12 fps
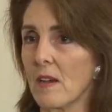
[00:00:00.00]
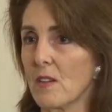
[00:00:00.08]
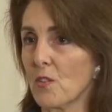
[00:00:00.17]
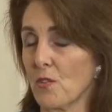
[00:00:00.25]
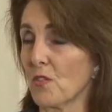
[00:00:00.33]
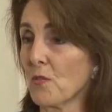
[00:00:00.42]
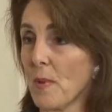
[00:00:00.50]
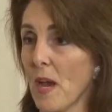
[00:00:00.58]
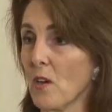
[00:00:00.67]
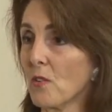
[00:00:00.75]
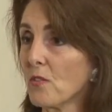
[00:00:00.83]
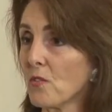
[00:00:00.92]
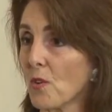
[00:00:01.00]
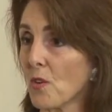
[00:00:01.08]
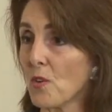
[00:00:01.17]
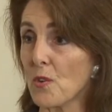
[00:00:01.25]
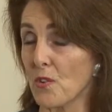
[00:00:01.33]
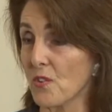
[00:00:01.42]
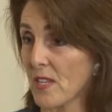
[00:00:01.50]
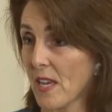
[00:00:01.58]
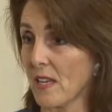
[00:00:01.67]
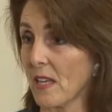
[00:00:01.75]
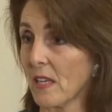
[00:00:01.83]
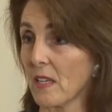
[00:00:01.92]
your spouse or who you're
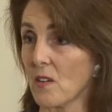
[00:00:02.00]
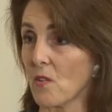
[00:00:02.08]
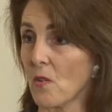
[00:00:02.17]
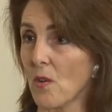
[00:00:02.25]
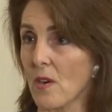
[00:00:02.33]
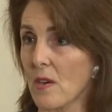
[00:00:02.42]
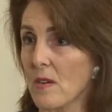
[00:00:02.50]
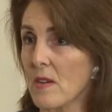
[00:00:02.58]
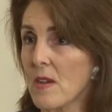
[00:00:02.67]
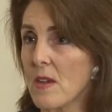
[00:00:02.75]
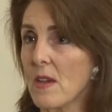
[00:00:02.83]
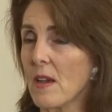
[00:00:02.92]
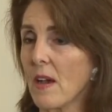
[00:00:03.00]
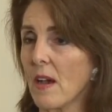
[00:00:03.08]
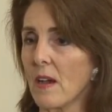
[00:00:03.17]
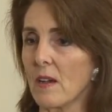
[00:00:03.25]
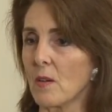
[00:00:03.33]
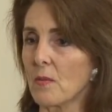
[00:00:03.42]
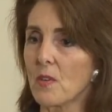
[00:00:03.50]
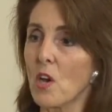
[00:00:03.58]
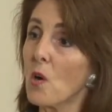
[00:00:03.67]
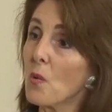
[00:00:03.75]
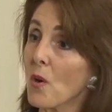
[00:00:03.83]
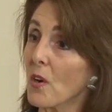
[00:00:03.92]
dating, or
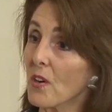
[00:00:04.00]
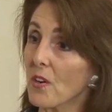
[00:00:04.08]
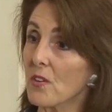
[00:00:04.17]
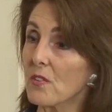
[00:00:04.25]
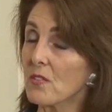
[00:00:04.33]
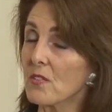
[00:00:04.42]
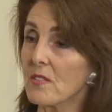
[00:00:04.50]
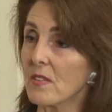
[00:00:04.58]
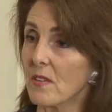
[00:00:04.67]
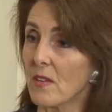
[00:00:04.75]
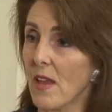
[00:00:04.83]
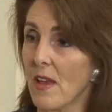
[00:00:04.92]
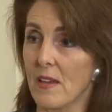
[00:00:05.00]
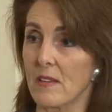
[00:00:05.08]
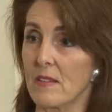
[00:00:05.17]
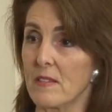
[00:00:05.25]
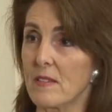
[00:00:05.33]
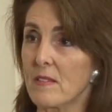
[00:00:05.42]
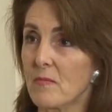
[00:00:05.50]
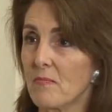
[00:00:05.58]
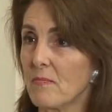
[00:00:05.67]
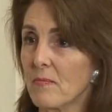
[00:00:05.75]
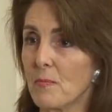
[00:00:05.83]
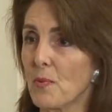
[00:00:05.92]
co-workers and
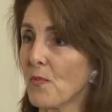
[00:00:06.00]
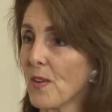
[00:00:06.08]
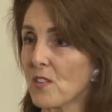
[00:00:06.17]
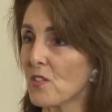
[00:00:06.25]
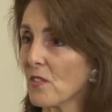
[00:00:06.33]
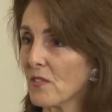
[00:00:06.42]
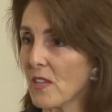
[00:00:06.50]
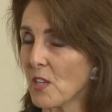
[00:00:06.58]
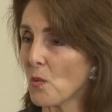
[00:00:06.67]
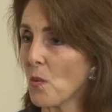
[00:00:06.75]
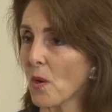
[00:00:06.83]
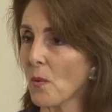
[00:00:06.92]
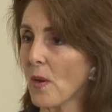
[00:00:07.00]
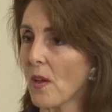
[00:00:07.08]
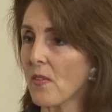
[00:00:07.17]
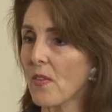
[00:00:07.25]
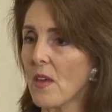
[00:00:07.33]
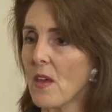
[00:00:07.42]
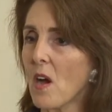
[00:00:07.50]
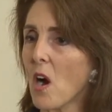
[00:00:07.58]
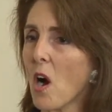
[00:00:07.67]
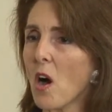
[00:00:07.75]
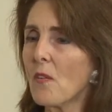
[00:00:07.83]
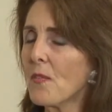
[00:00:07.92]
professionals that you work with,
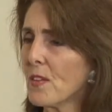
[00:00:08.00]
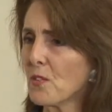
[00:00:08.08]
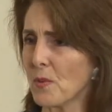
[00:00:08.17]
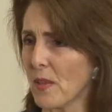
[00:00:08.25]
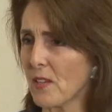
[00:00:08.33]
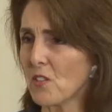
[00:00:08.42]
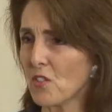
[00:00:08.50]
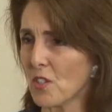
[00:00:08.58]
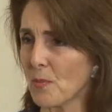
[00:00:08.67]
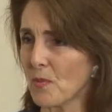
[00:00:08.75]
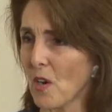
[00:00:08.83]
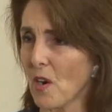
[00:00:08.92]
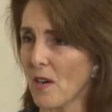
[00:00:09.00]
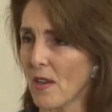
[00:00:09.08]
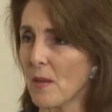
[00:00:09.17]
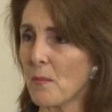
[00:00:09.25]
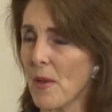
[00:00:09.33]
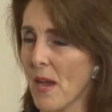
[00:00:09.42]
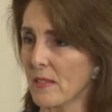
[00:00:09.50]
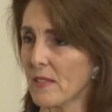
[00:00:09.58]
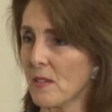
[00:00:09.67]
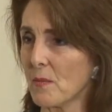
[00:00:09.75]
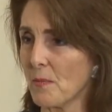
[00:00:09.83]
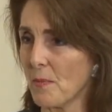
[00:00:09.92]
all of these relationships are
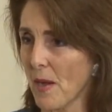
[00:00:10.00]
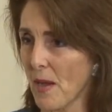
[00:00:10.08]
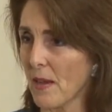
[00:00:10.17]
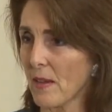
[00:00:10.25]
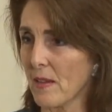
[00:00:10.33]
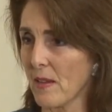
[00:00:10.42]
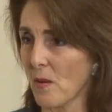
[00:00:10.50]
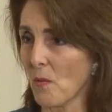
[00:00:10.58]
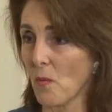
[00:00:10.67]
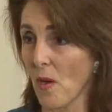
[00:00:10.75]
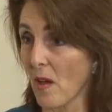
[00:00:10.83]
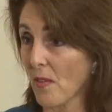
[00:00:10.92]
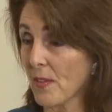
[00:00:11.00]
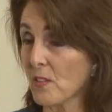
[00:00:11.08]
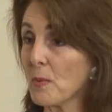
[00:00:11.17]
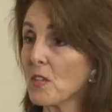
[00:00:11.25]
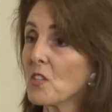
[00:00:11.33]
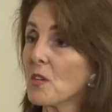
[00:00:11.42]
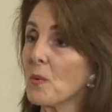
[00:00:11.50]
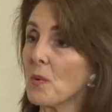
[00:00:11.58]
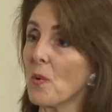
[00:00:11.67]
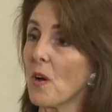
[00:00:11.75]
impacted by wealth, especially when